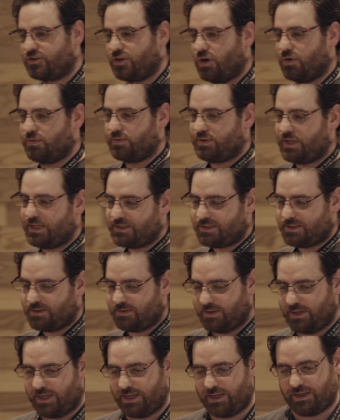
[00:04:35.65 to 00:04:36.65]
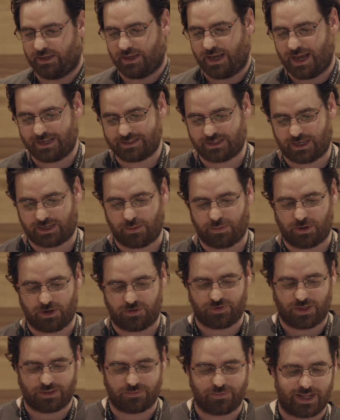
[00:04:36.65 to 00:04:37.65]
So this uh, has a couple
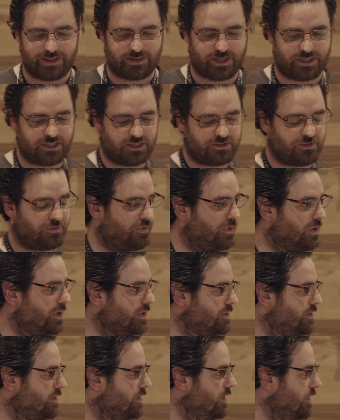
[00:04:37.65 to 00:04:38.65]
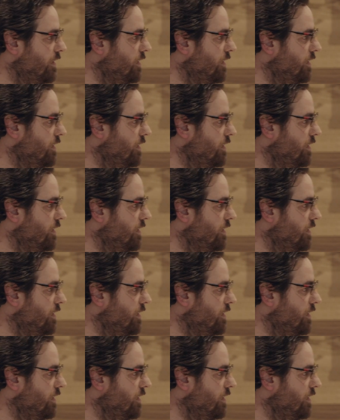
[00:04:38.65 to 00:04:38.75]
of advantages. First,